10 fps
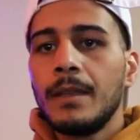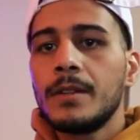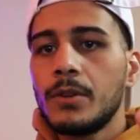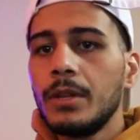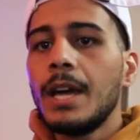
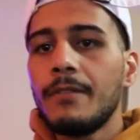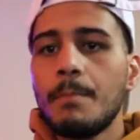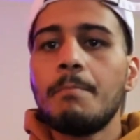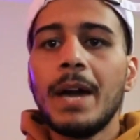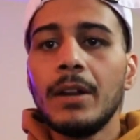So you'd have a
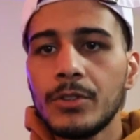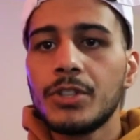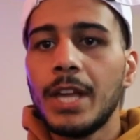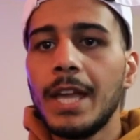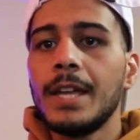better
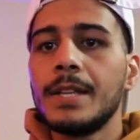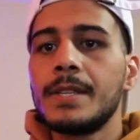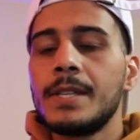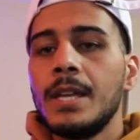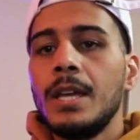
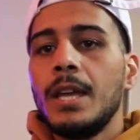chance